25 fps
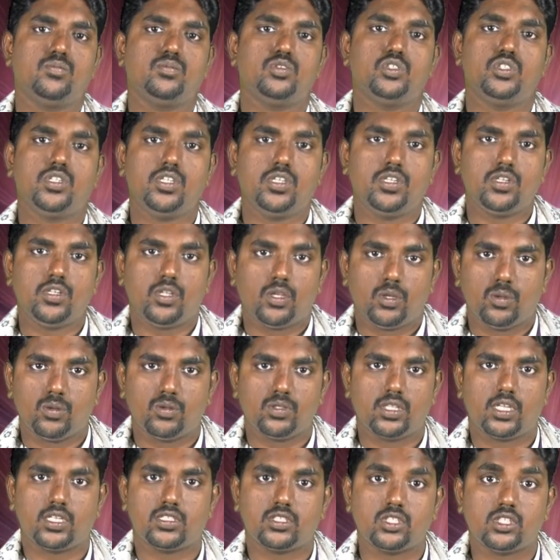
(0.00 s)
She
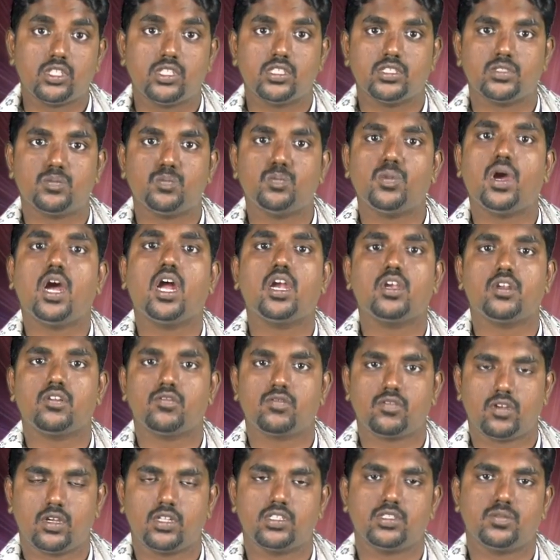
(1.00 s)
knew that she's part
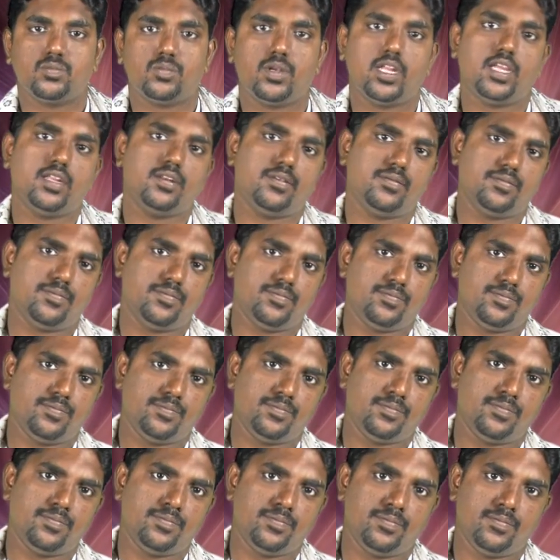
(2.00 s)
of God's plan.
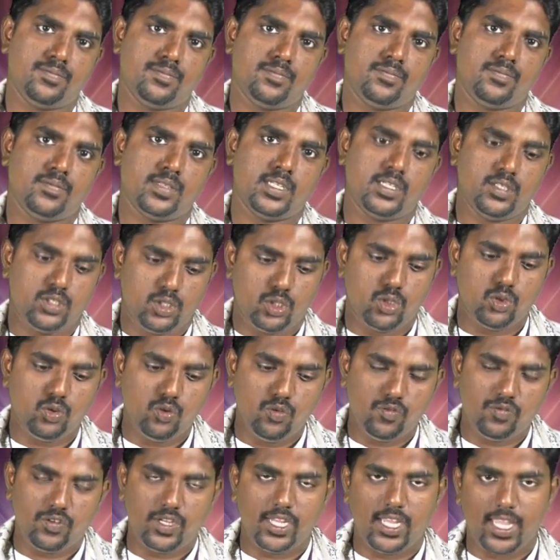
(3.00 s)
Do
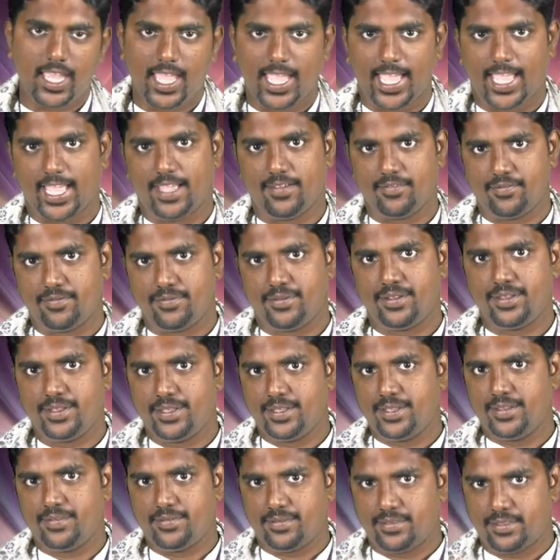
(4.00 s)
we have
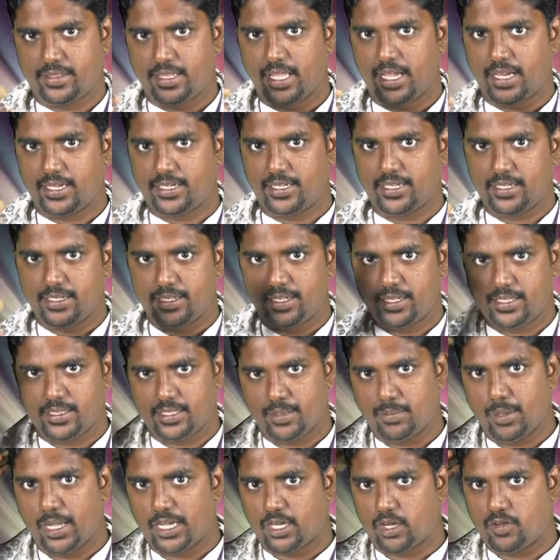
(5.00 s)
that
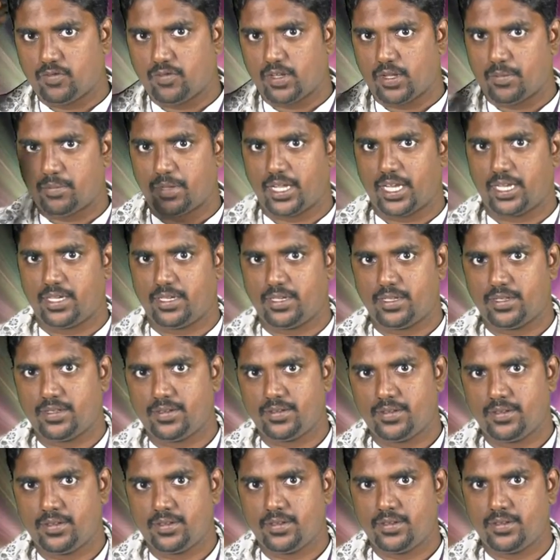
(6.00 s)
in the back of our mind?
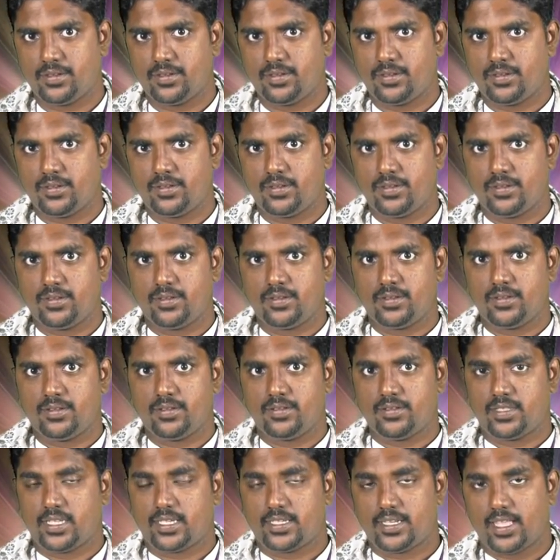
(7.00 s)

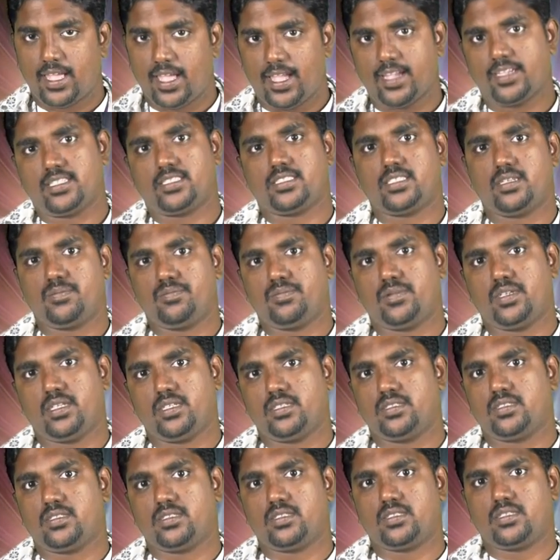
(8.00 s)
That
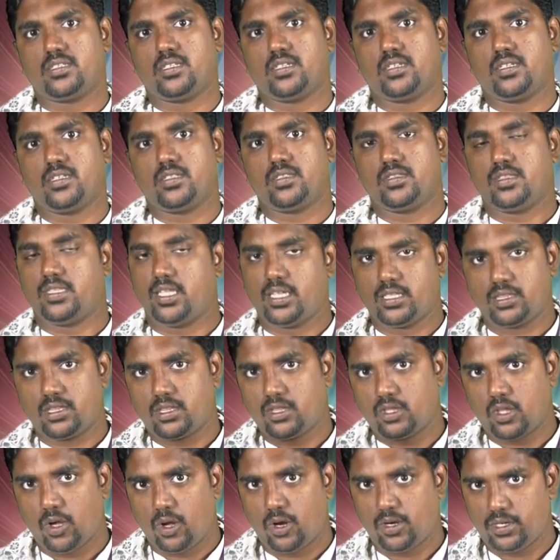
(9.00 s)
acceptance, that
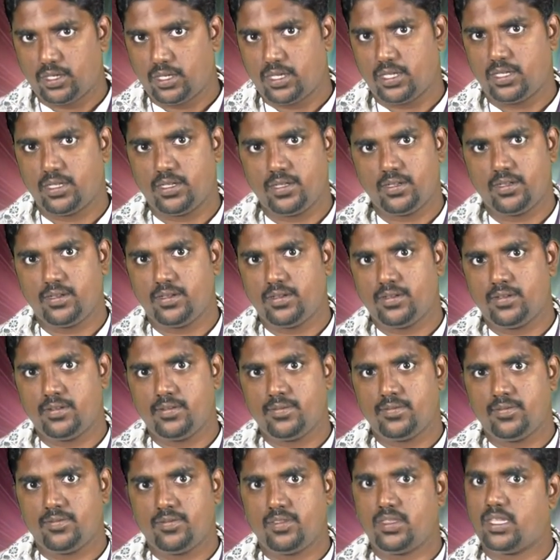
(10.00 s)
thought
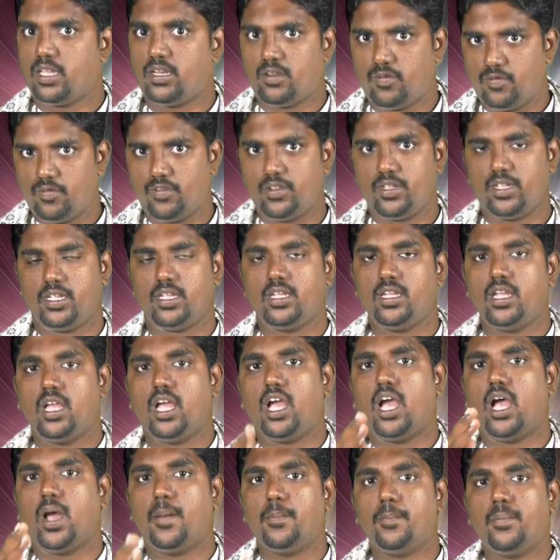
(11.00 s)
that we
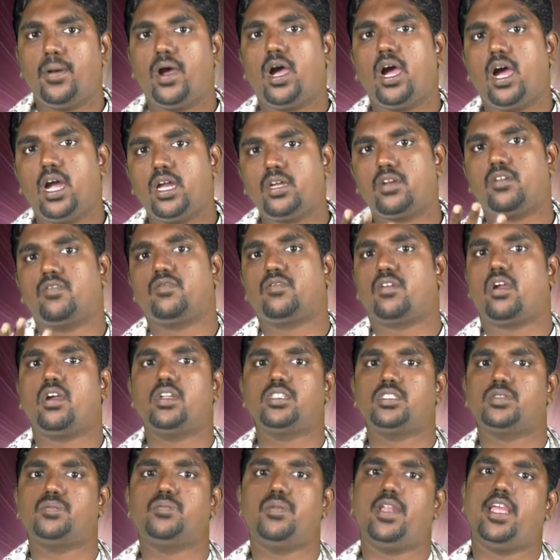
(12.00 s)
are part of
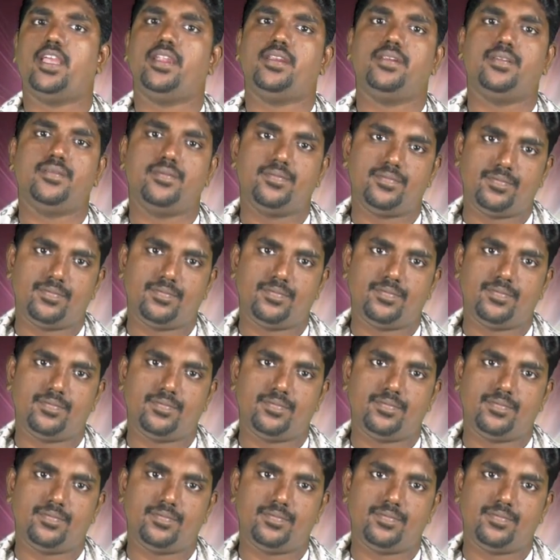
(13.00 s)
God's plan.